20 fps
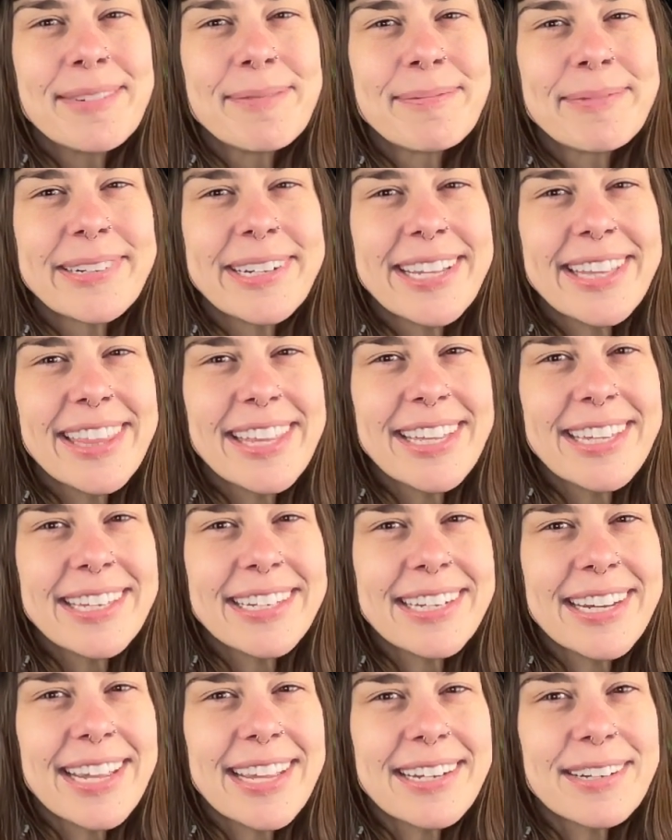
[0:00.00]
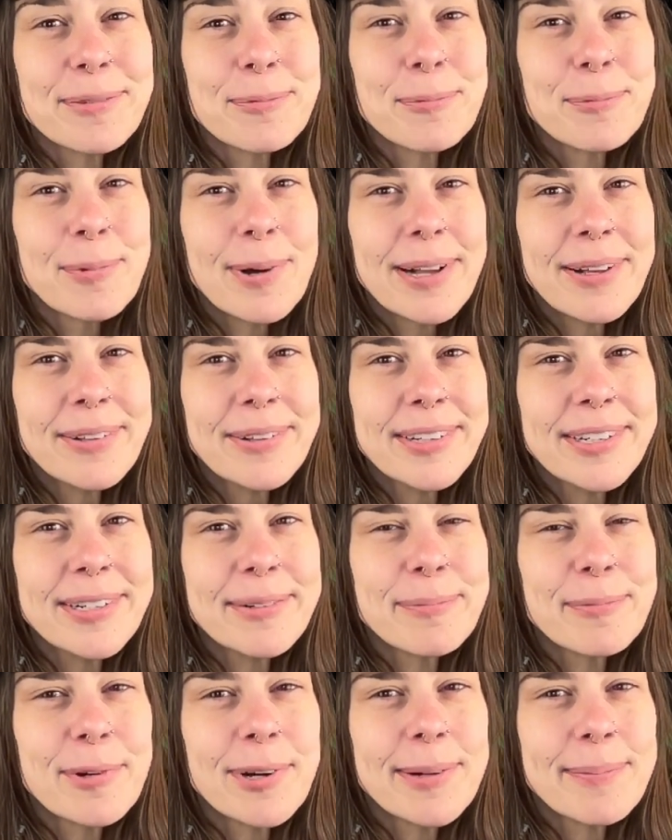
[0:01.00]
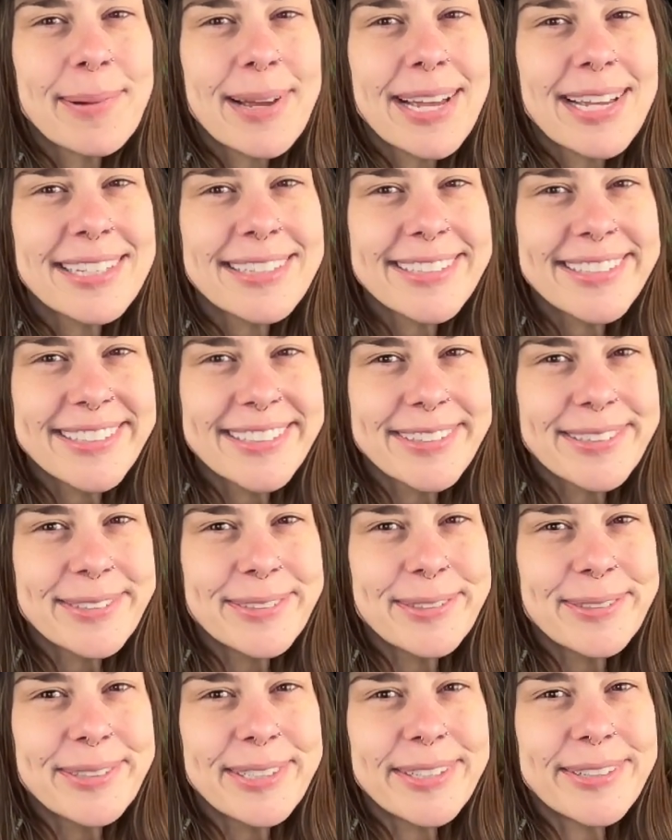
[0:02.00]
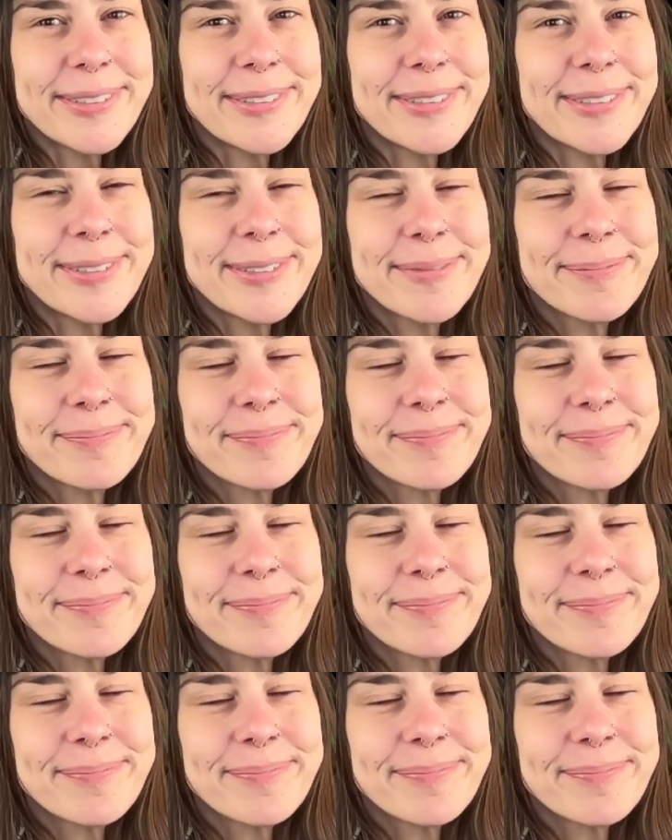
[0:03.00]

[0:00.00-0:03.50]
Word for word: Breathe in and welcome what passes through you.